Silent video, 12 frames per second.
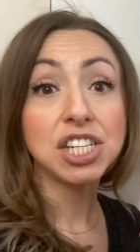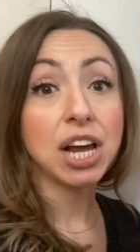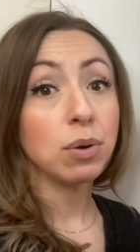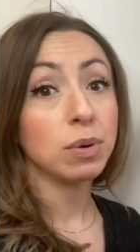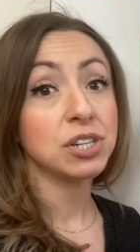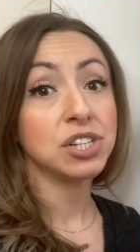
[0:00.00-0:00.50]

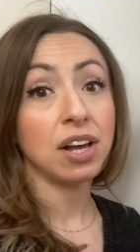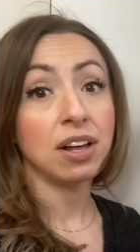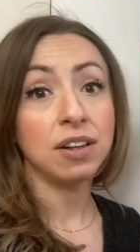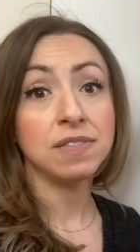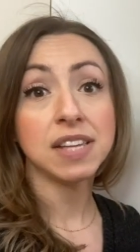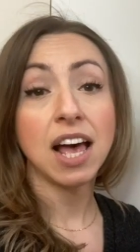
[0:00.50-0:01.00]
shower
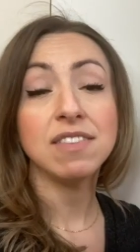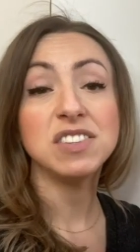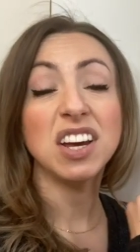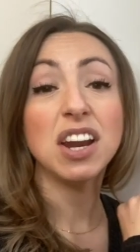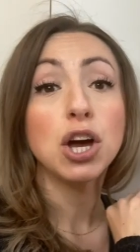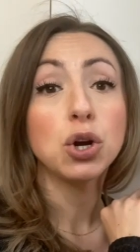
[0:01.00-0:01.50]
shelves have
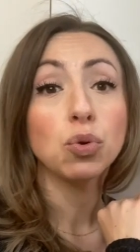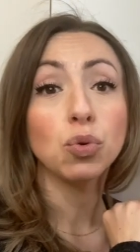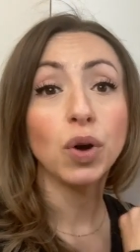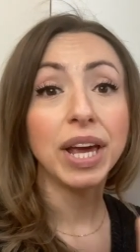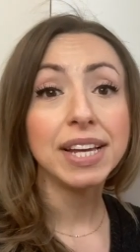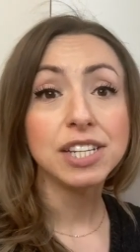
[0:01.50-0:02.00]
done a
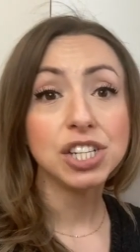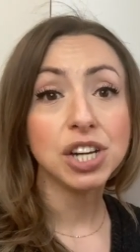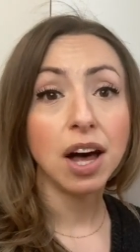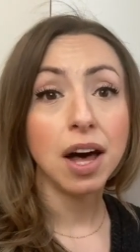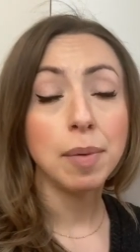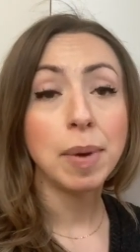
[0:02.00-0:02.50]
great
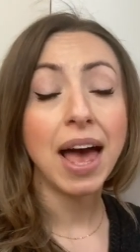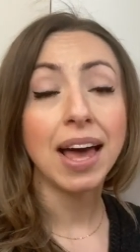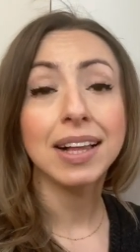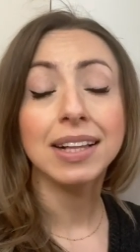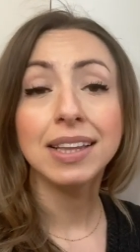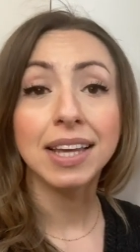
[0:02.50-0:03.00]
job
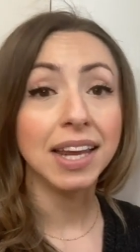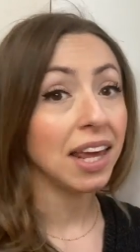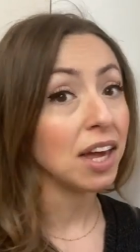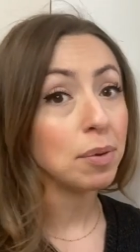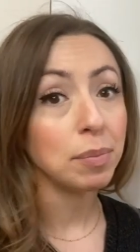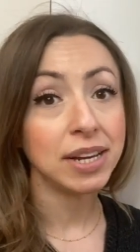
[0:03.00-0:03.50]
at
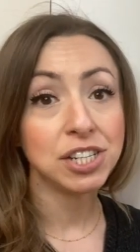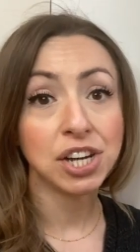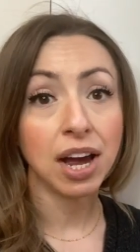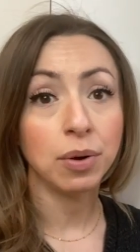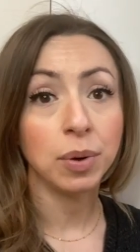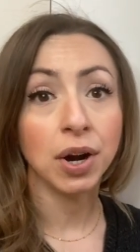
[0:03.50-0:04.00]
cleaning up my
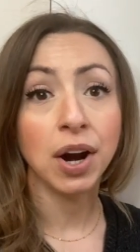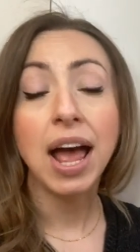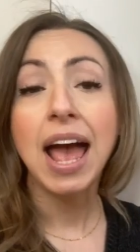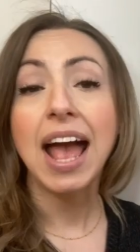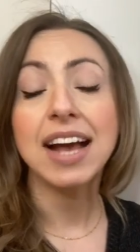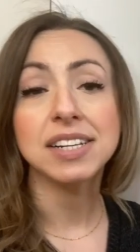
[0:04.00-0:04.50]
shower
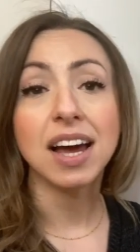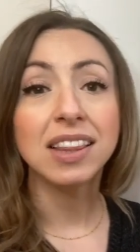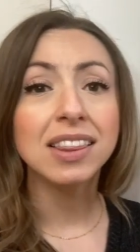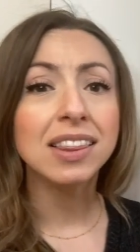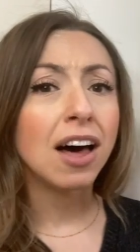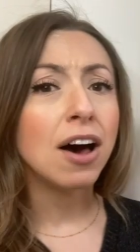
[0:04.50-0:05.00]
and I
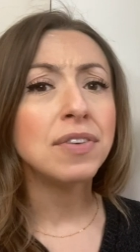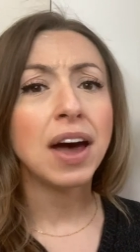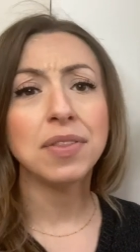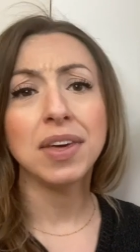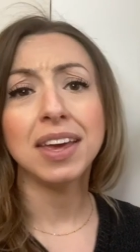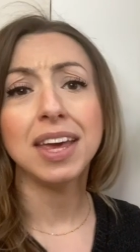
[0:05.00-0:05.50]
love
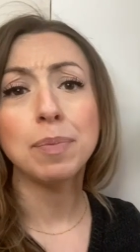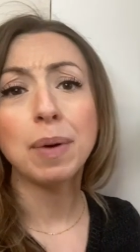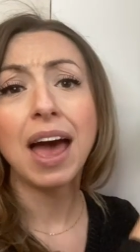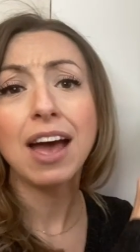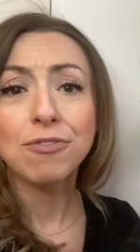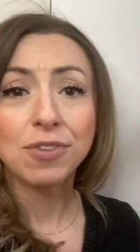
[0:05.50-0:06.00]
how they keep
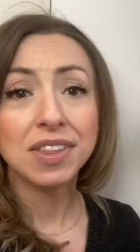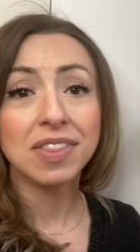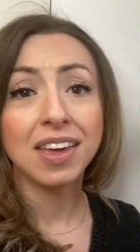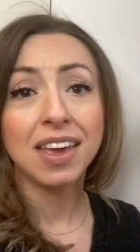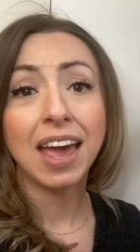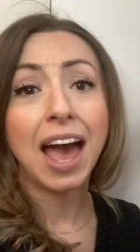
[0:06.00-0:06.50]

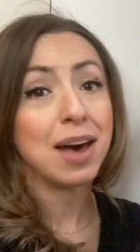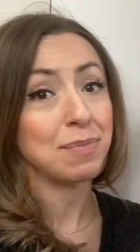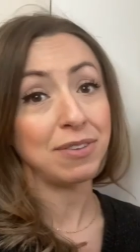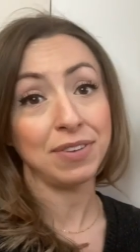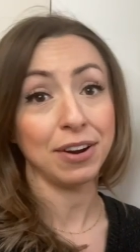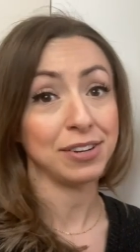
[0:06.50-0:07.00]
everything at
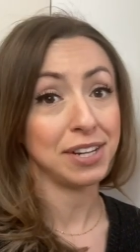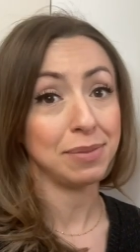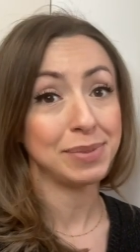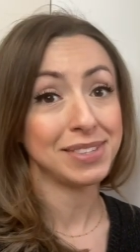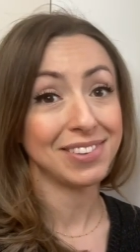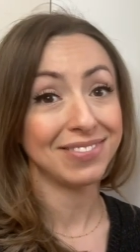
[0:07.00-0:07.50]
my
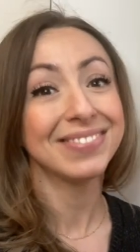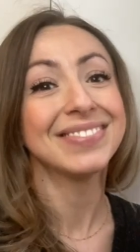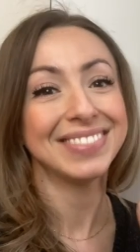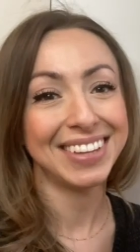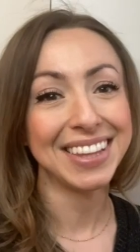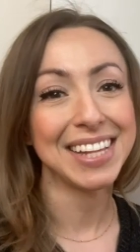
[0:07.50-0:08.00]
fingertips.
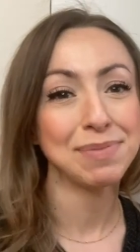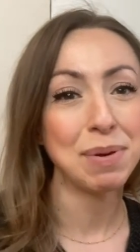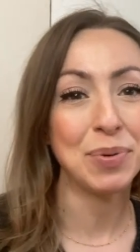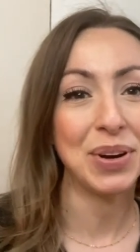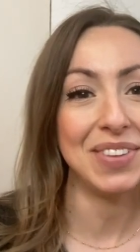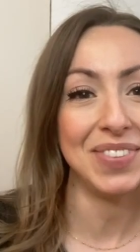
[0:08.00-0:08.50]
And that's my point of